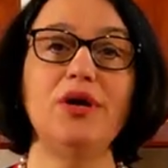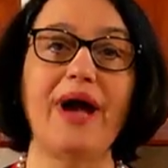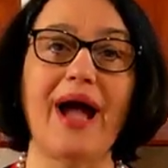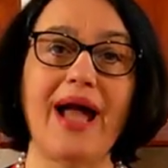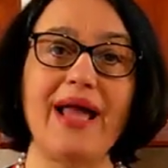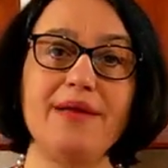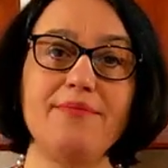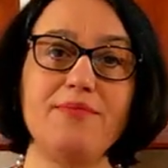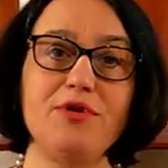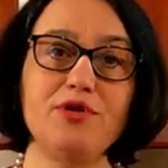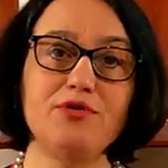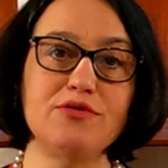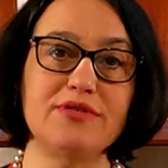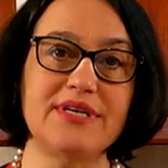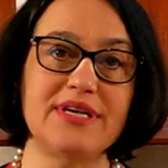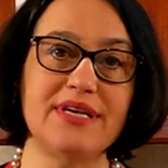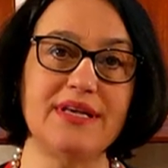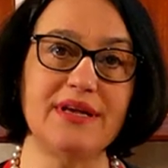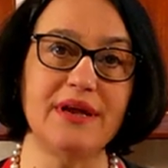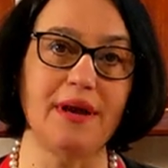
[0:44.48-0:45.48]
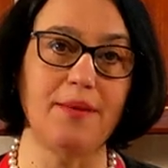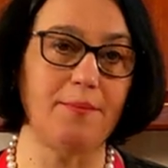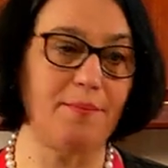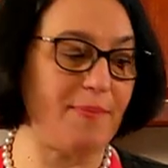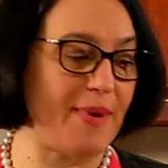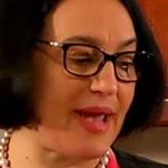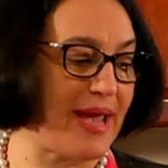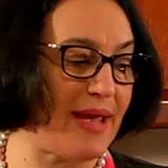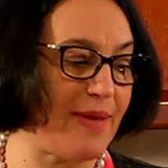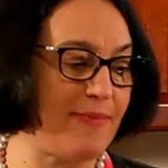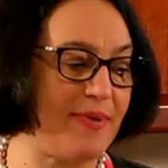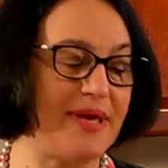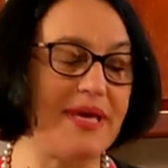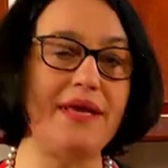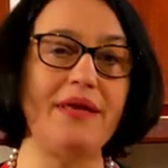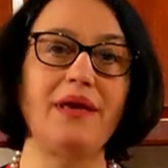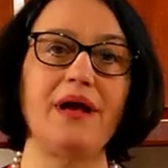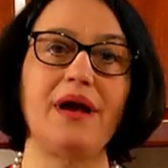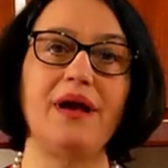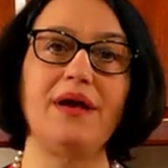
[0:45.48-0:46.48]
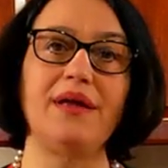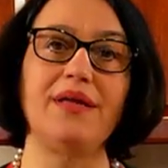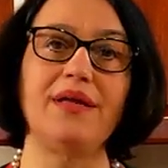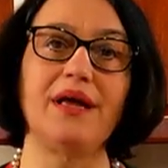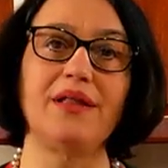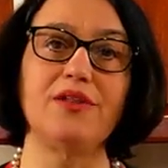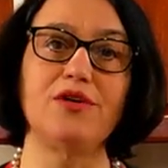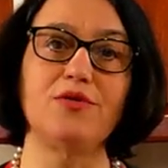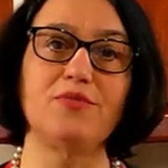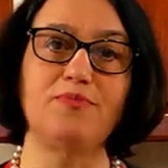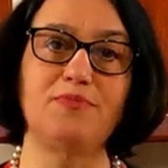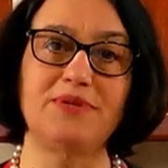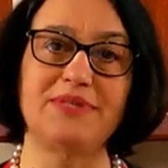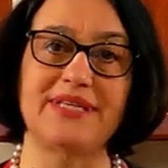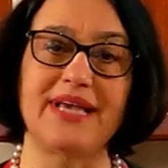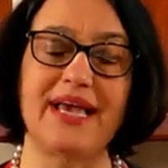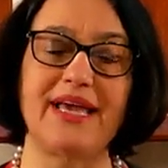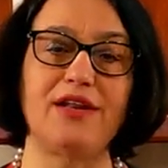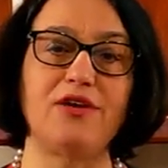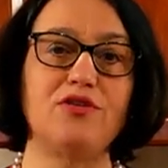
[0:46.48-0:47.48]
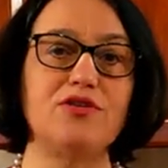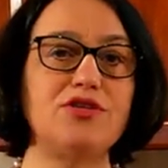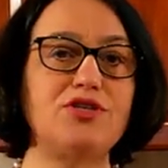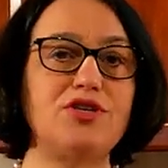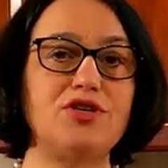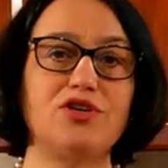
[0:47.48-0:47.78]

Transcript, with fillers: I'm using baby yellow potatoes.